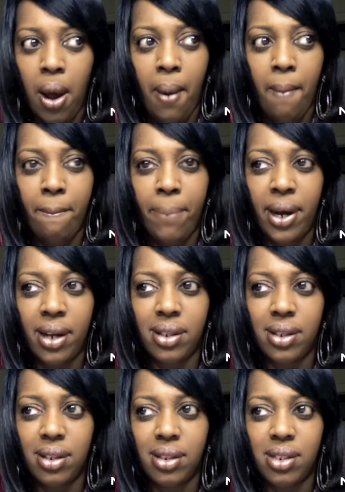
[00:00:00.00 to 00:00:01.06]
but
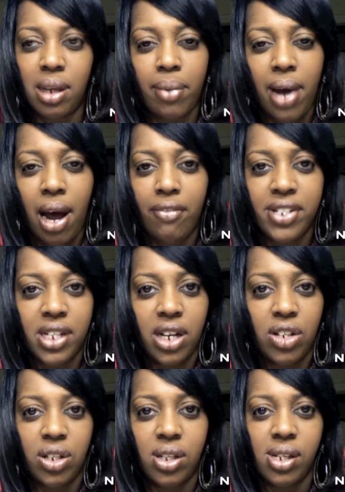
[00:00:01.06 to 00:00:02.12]
some
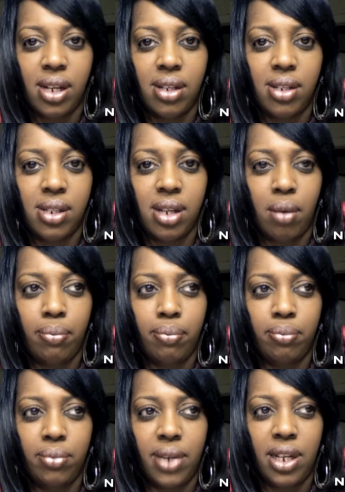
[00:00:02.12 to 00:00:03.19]
conversations and some
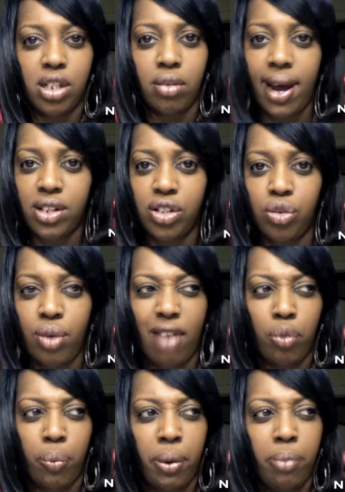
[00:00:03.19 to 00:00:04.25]
interactions you have with
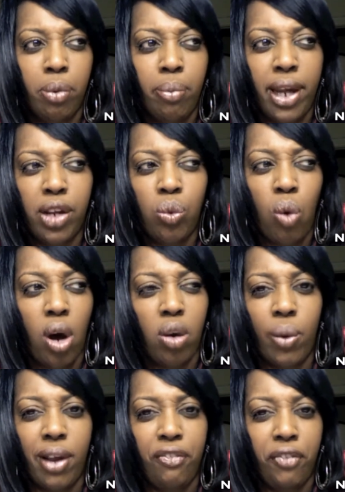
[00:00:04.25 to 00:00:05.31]
people make you walk away
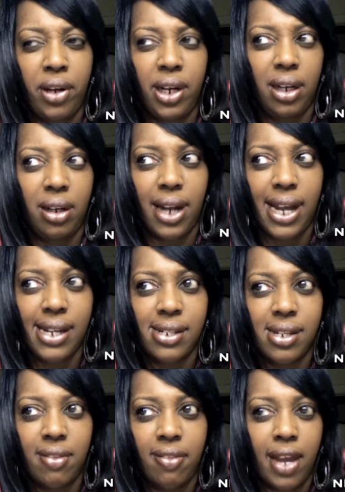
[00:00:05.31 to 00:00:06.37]
feeling less
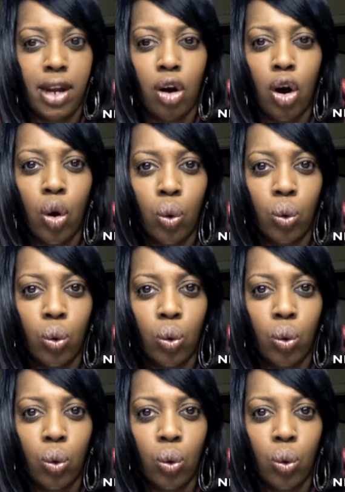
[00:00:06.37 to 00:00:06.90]
than whole.